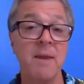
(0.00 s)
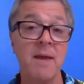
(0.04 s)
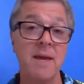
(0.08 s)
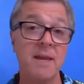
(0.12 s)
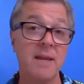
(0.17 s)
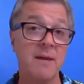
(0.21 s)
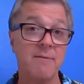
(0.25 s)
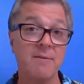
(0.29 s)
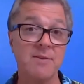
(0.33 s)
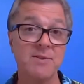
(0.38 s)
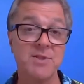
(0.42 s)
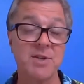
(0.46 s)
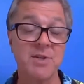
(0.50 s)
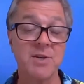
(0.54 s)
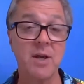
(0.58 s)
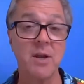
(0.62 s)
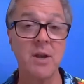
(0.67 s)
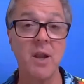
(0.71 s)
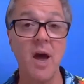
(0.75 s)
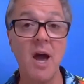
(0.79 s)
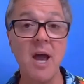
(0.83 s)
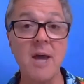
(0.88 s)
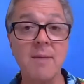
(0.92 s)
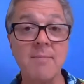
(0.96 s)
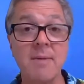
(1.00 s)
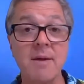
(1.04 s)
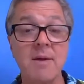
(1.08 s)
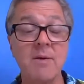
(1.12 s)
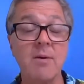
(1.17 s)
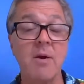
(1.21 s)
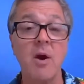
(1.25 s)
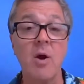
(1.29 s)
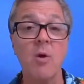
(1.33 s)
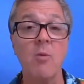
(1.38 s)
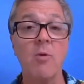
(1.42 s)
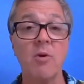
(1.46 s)
And if it's in alignment
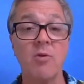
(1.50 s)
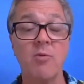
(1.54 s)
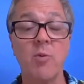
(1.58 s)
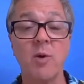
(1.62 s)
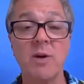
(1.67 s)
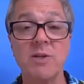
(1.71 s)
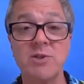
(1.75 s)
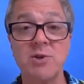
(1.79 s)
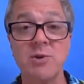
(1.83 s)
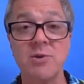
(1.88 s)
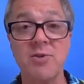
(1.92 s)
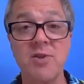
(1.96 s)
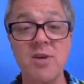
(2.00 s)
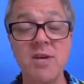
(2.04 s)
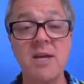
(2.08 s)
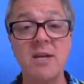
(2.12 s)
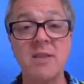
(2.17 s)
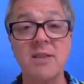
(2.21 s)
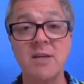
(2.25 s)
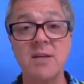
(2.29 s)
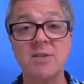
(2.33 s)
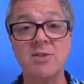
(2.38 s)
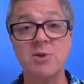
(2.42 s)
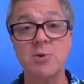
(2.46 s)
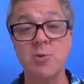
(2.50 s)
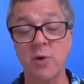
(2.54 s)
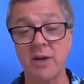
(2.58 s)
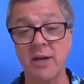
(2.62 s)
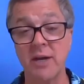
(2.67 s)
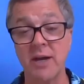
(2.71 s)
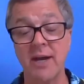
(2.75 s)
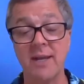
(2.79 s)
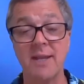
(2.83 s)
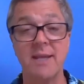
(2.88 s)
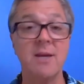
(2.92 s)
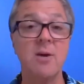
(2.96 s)
with what you're thinking that you were
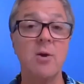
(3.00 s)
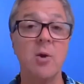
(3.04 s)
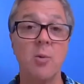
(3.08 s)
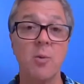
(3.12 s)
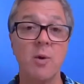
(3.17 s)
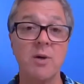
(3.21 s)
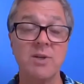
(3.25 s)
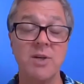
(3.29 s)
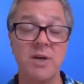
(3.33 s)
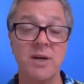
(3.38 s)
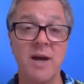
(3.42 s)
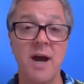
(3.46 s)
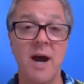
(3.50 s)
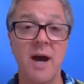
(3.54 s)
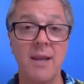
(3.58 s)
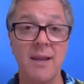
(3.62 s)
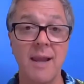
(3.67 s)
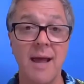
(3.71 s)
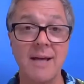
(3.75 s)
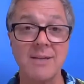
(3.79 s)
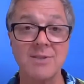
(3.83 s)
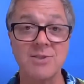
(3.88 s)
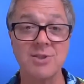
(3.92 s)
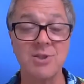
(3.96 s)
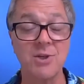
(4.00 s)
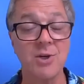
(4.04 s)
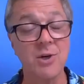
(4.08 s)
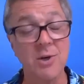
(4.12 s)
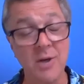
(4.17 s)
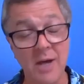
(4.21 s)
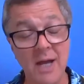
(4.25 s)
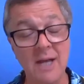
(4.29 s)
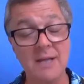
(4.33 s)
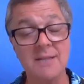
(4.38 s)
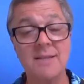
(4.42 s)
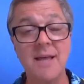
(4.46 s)
getting or what you got last
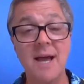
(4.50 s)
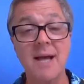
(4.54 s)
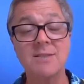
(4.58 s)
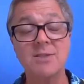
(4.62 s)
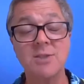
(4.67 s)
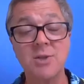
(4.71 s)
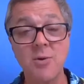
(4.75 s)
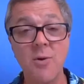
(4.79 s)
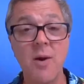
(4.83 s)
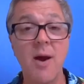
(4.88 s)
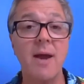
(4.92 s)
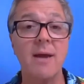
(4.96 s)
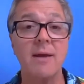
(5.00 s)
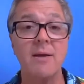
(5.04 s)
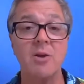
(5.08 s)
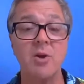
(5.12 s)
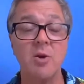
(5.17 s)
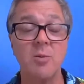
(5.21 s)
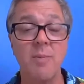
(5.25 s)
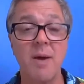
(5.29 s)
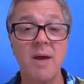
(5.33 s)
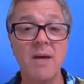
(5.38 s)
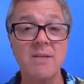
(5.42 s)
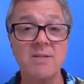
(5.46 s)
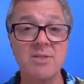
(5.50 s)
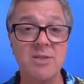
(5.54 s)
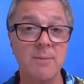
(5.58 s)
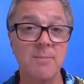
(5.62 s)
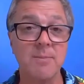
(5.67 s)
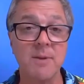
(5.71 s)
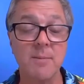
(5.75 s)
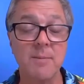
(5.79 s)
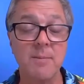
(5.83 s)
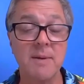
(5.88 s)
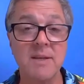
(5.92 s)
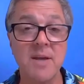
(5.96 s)
year, that's great. You may
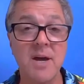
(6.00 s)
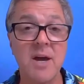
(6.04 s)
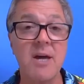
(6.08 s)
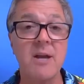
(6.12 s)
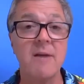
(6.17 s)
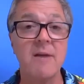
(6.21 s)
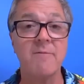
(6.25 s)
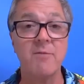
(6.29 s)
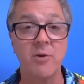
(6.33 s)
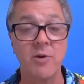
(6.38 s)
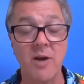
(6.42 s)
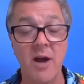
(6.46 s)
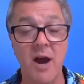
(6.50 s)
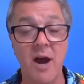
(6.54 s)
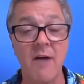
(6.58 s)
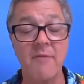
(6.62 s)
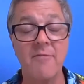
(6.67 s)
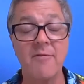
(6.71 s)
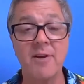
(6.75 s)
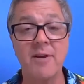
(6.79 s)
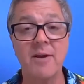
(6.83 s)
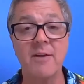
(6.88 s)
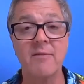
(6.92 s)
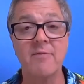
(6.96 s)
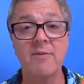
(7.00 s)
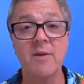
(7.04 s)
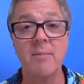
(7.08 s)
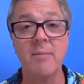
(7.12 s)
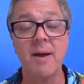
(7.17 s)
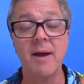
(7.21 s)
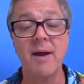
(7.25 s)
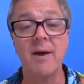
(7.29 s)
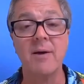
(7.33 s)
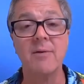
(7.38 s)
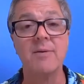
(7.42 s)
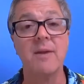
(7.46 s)
simply be done if you're confident of the
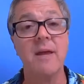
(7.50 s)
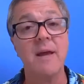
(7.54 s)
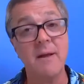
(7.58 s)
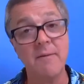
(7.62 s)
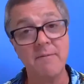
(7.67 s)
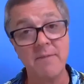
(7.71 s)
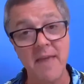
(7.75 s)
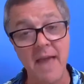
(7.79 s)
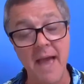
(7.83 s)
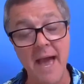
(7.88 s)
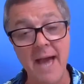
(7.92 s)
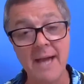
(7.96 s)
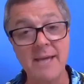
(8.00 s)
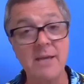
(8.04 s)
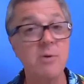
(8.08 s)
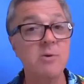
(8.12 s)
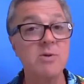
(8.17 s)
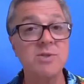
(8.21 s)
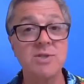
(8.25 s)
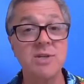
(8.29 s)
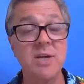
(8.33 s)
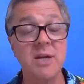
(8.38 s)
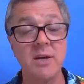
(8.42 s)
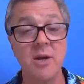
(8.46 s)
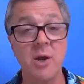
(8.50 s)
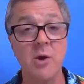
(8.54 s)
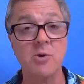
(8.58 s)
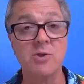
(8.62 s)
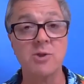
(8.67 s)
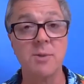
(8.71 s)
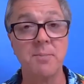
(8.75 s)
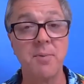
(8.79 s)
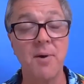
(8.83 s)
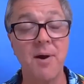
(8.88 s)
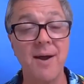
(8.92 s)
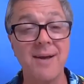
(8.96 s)
amount, the accuracy, and no
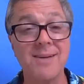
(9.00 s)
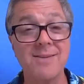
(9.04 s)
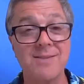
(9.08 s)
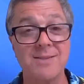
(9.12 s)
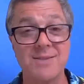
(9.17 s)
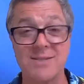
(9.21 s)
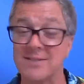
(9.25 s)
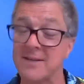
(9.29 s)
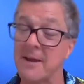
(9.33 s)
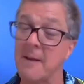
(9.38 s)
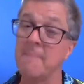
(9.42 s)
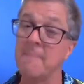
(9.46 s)
surprises.